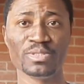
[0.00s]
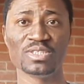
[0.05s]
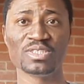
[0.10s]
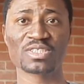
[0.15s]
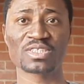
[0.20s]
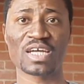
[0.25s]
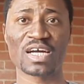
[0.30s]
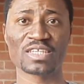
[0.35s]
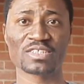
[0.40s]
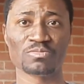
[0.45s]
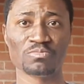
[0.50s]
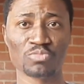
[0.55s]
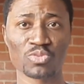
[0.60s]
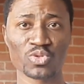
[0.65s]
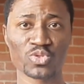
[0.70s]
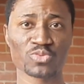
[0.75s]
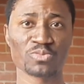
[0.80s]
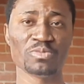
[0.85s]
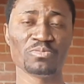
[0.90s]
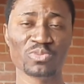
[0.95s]
that most
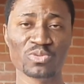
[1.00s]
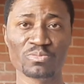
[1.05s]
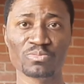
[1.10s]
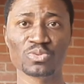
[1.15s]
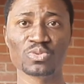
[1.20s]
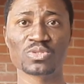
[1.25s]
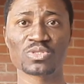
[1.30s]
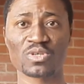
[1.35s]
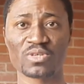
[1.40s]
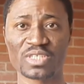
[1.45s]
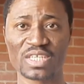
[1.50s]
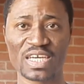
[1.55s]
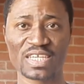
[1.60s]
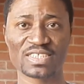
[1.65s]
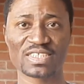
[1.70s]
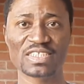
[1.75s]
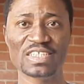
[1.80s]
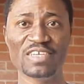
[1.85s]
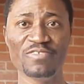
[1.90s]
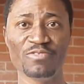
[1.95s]
people put on their
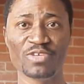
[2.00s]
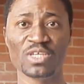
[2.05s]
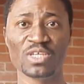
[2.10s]
CV,